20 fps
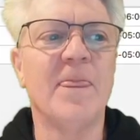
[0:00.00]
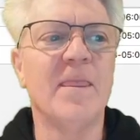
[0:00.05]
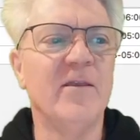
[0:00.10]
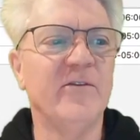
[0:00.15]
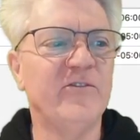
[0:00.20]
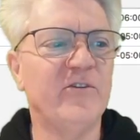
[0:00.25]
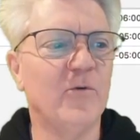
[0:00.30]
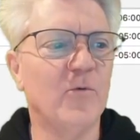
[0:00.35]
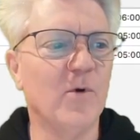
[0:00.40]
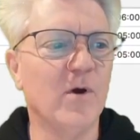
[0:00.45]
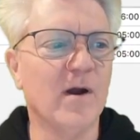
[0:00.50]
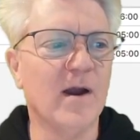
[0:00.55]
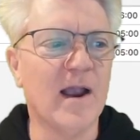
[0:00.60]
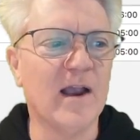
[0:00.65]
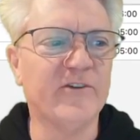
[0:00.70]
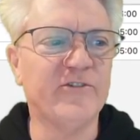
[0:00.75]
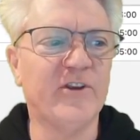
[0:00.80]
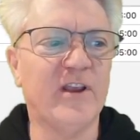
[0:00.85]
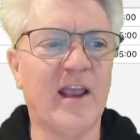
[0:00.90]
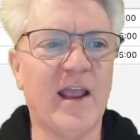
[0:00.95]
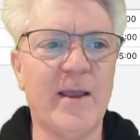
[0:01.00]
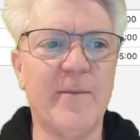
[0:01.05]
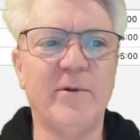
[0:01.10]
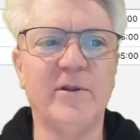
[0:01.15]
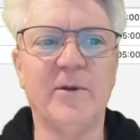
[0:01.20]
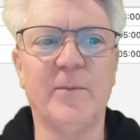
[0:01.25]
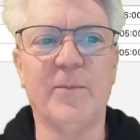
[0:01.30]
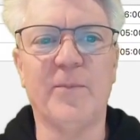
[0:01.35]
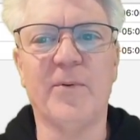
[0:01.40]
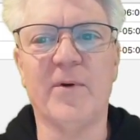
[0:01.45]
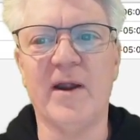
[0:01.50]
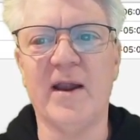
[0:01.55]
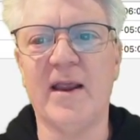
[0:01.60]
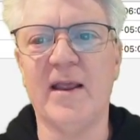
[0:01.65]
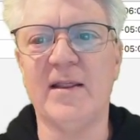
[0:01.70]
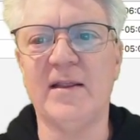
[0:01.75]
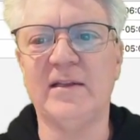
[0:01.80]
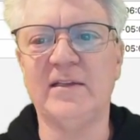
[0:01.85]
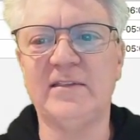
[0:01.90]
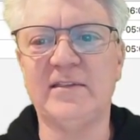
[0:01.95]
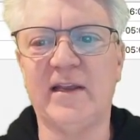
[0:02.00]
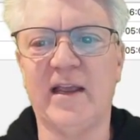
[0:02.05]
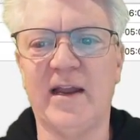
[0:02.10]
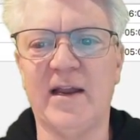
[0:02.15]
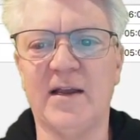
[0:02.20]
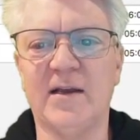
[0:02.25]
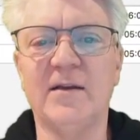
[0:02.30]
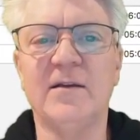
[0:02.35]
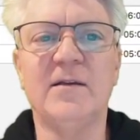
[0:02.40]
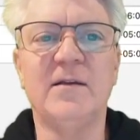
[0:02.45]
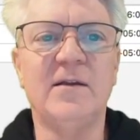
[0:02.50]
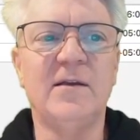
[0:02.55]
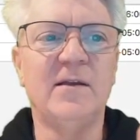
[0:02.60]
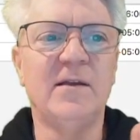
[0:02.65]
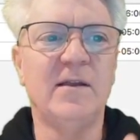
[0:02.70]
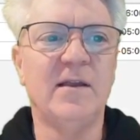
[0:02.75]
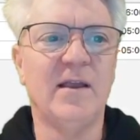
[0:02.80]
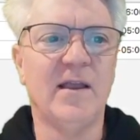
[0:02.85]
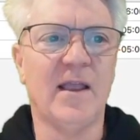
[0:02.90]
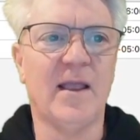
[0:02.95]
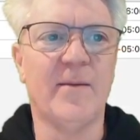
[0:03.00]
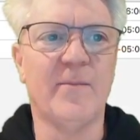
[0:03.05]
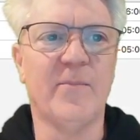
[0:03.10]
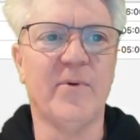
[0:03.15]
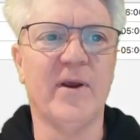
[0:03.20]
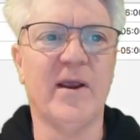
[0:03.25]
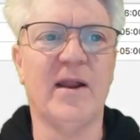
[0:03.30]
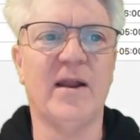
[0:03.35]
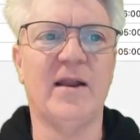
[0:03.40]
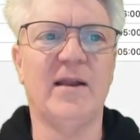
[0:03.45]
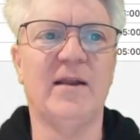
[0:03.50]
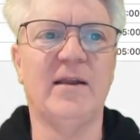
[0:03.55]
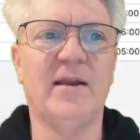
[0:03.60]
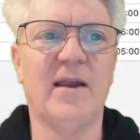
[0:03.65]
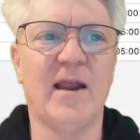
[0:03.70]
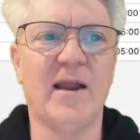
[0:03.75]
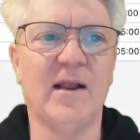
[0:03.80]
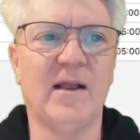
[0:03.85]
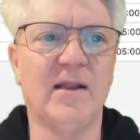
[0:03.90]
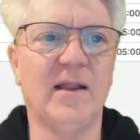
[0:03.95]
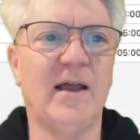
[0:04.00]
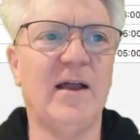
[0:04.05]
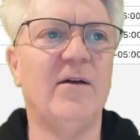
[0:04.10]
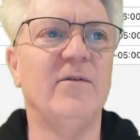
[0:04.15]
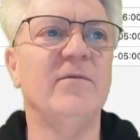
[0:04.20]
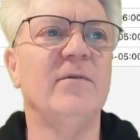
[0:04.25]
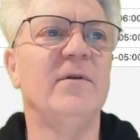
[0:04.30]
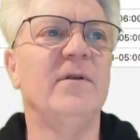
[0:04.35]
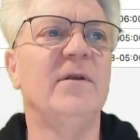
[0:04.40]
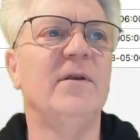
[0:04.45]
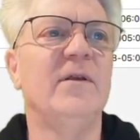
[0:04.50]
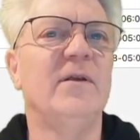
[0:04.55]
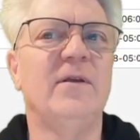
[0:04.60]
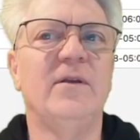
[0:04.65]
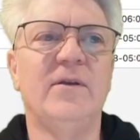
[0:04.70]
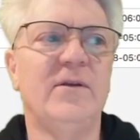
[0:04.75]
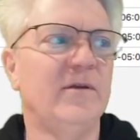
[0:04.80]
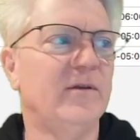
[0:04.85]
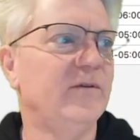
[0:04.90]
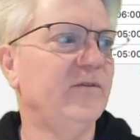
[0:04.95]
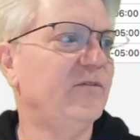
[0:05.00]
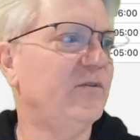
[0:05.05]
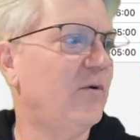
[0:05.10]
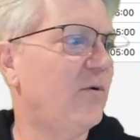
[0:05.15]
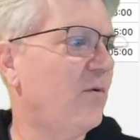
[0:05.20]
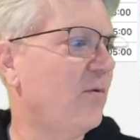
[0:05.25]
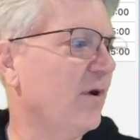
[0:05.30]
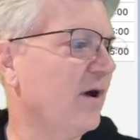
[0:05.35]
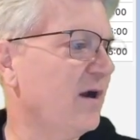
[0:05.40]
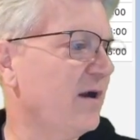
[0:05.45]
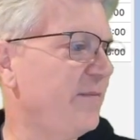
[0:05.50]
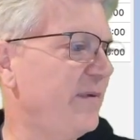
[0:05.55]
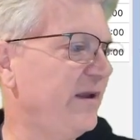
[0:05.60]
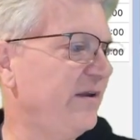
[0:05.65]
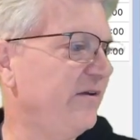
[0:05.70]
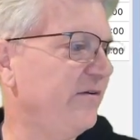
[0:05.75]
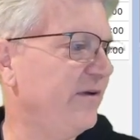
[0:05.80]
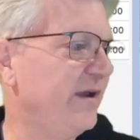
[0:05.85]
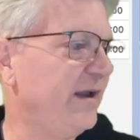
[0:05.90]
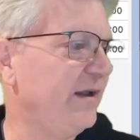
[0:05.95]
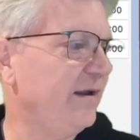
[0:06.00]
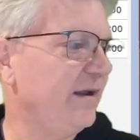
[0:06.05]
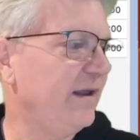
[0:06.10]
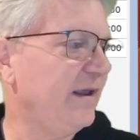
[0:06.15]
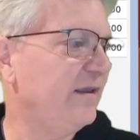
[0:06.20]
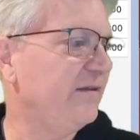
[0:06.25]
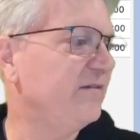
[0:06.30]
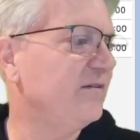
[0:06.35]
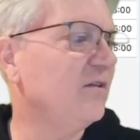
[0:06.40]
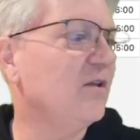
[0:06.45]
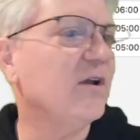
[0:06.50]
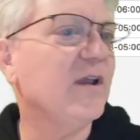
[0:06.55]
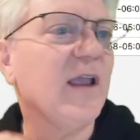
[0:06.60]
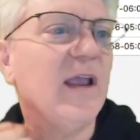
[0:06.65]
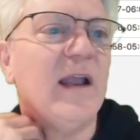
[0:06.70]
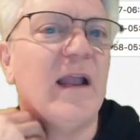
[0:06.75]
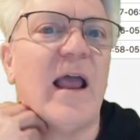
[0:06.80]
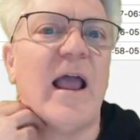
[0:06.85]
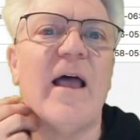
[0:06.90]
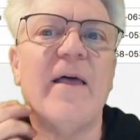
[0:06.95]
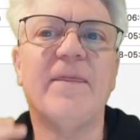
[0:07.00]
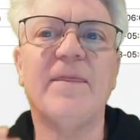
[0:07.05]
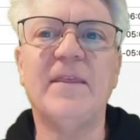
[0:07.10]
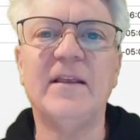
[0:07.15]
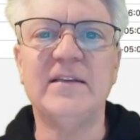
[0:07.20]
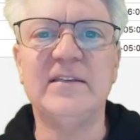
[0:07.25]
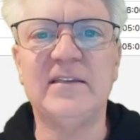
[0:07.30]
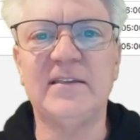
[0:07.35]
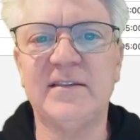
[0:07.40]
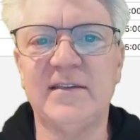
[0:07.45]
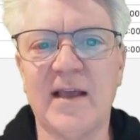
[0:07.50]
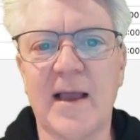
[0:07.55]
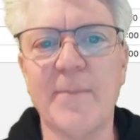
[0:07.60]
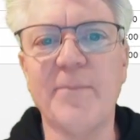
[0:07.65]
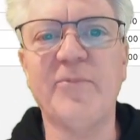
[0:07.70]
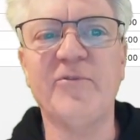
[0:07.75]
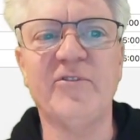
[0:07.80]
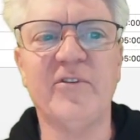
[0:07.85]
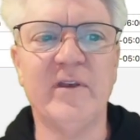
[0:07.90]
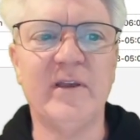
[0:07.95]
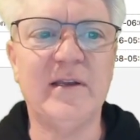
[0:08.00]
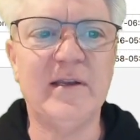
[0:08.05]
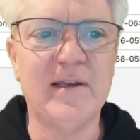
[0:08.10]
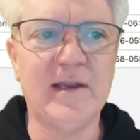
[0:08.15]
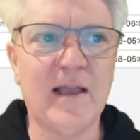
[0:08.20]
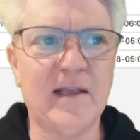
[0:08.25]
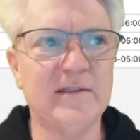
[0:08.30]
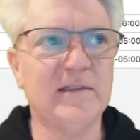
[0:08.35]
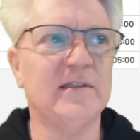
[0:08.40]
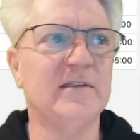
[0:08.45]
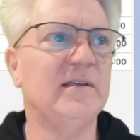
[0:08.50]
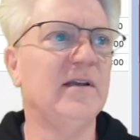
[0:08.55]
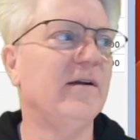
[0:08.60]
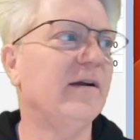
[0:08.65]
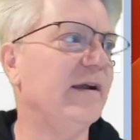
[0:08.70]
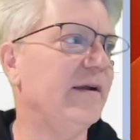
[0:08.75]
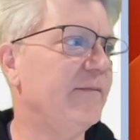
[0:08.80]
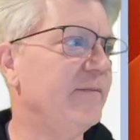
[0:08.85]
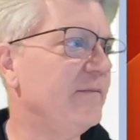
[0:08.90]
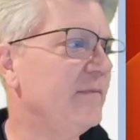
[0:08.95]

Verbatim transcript: So we're actually able to bring in this data and bring it into Data Cloud. So what we're going to be doing is looking at the steps necessary.